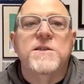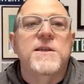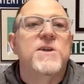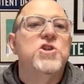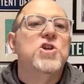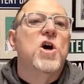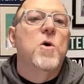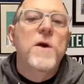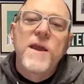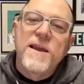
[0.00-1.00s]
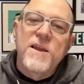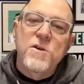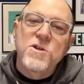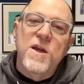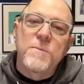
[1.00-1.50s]
today's show, can
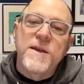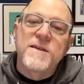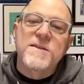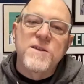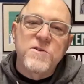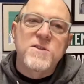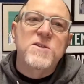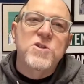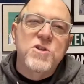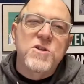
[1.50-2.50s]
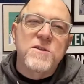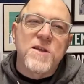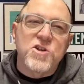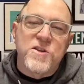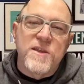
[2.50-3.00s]
you tell me, is there
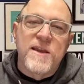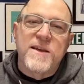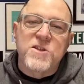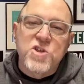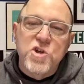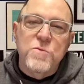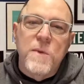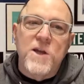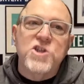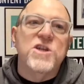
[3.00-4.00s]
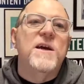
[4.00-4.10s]
such a thing as too much